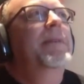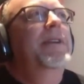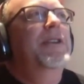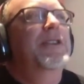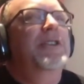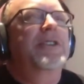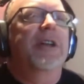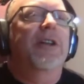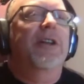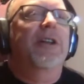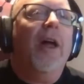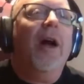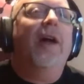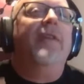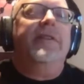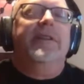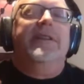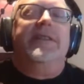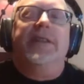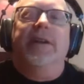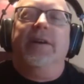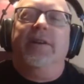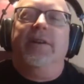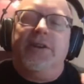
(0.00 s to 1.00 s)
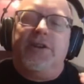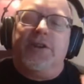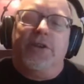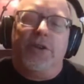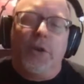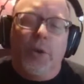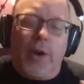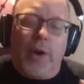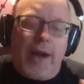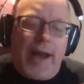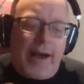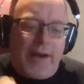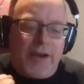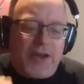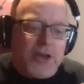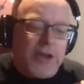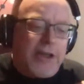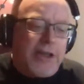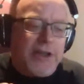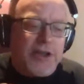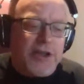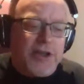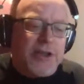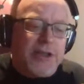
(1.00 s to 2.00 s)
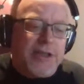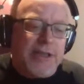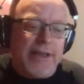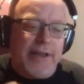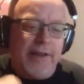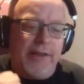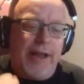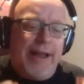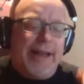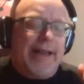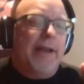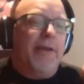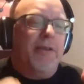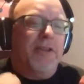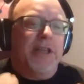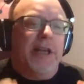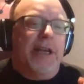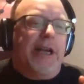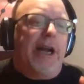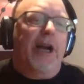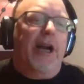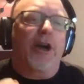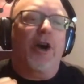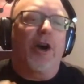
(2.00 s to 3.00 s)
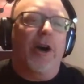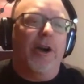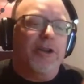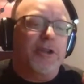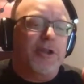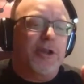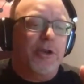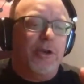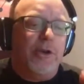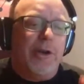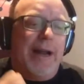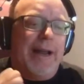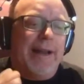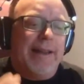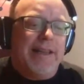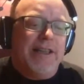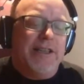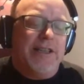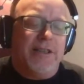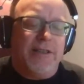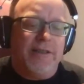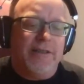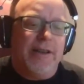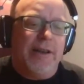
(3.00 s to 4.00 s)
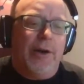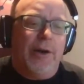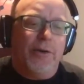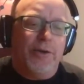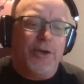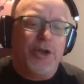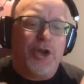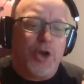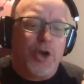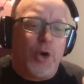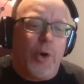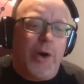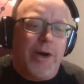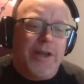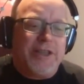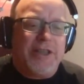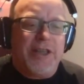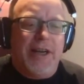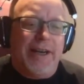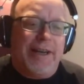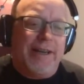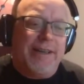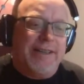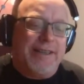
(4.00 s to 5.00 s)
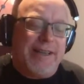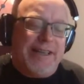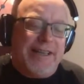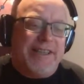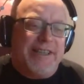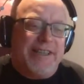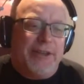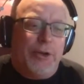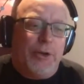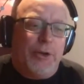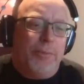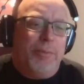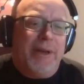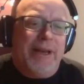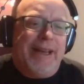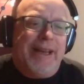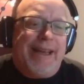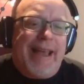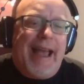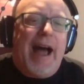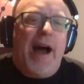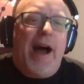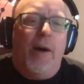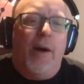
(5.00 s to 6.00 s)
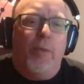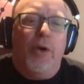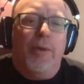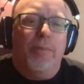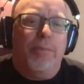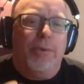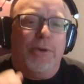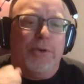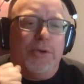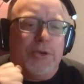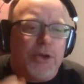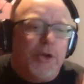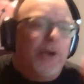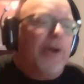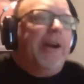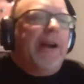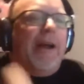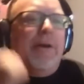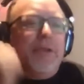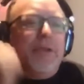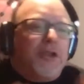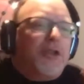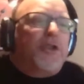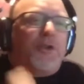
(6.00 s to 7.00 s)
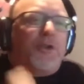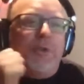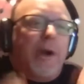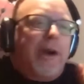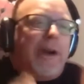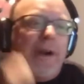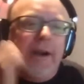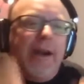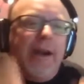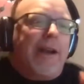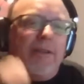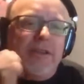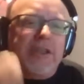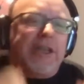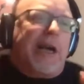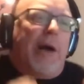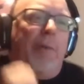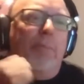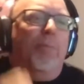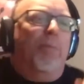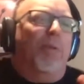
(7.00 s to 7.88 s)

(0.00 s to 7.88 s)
used to love to tell this story how she could just see like it was like a cartoon. I had these, shorts and these little bitty cowboy boots on, and I was just running, and there was like a